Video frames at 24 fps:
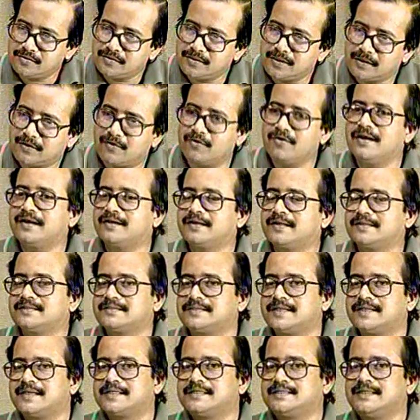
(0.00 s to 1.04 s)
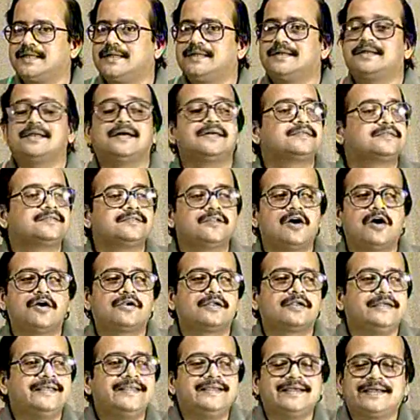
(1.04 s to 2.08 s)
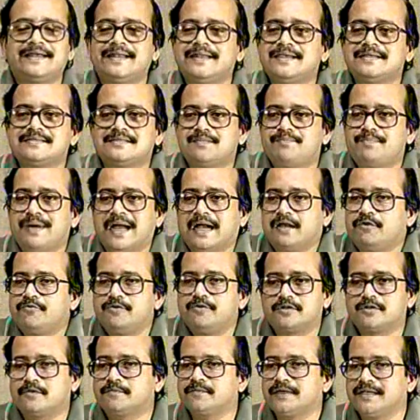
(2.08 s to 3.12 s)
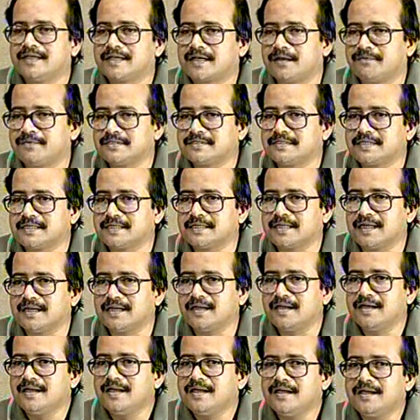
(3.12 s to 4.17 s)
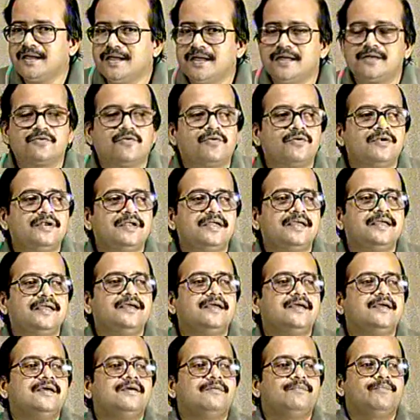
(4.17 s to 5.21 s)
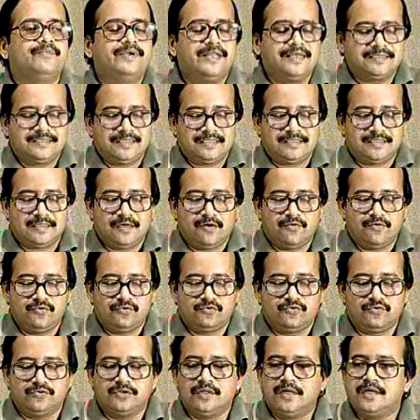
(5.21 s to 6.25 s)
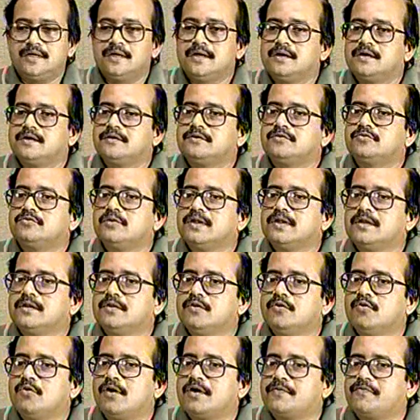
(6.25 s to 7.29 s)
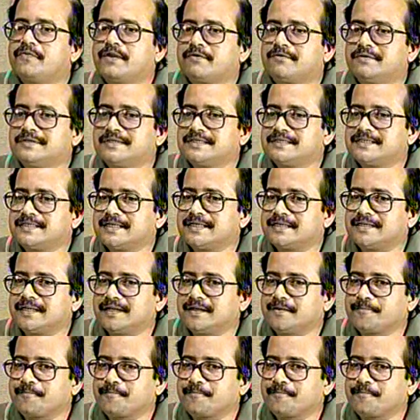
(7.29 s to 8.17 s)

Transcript: The correlator structure does not increase the bandwidth of the incoming signal, it only brings it down to a lower frequency signal.